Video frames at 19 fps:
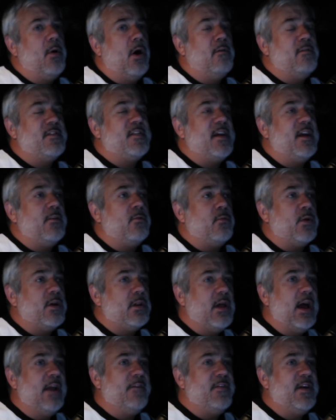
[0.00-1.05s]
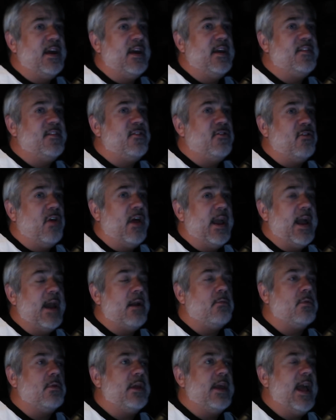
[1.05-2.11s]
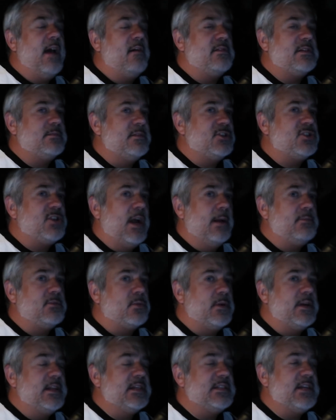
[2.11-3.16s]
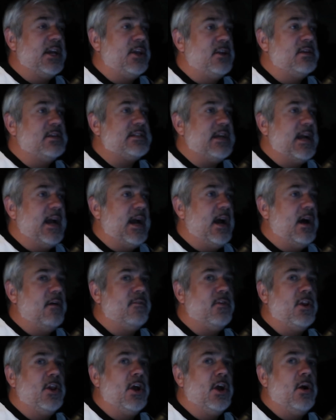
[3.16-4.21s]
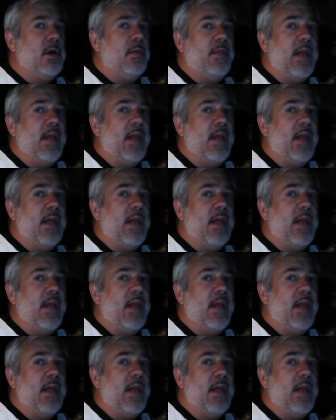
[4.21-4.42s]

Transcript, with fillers: all of a sudden, real life hits, and you're like, I don't really have as much time to read as I used to have, you know.